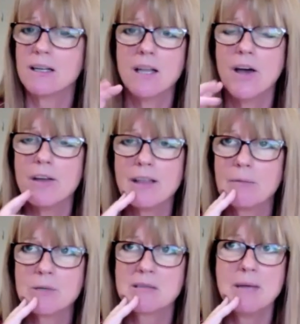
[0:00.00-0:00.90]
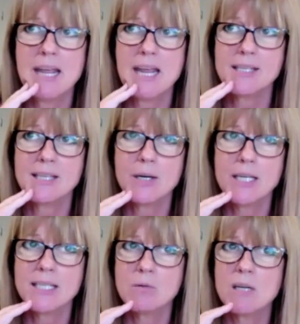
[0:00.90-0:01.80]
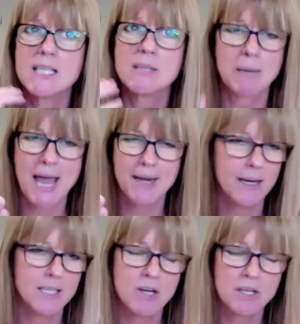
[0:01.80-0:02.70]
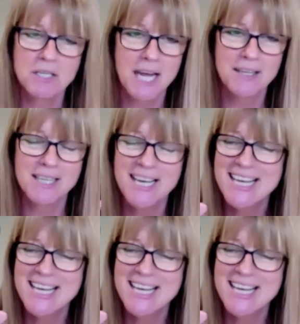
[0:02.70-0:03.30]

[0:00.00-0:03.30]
No, that wasn't me. So I said, well, explain. I don't understand.